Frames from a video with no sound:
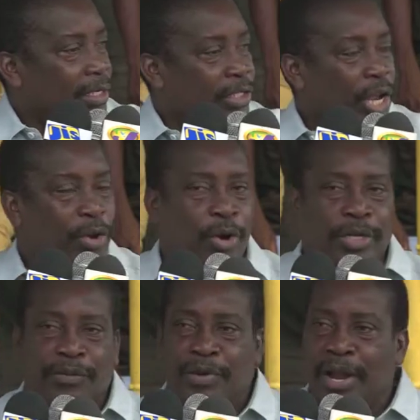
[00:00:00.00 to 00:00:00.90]
Check
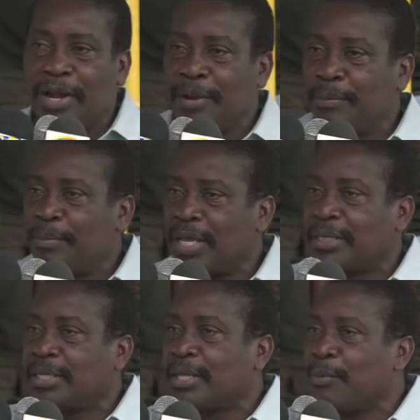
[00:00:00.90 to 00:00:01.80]
out if there are any
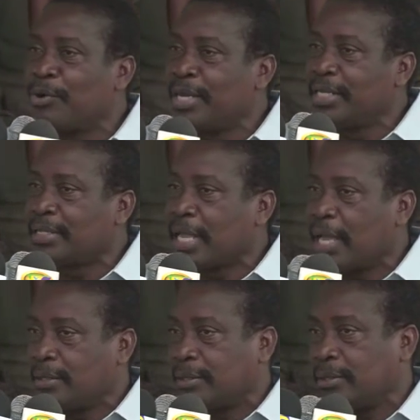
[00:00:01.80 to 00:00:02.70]
mosquito breeding
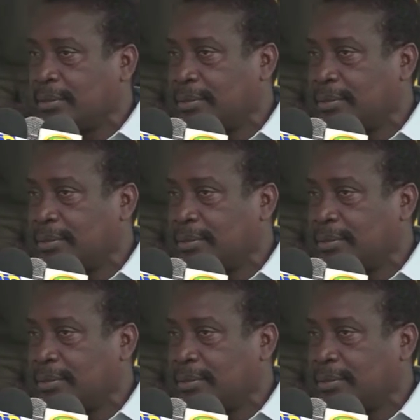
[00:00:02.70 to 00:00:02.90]
sites.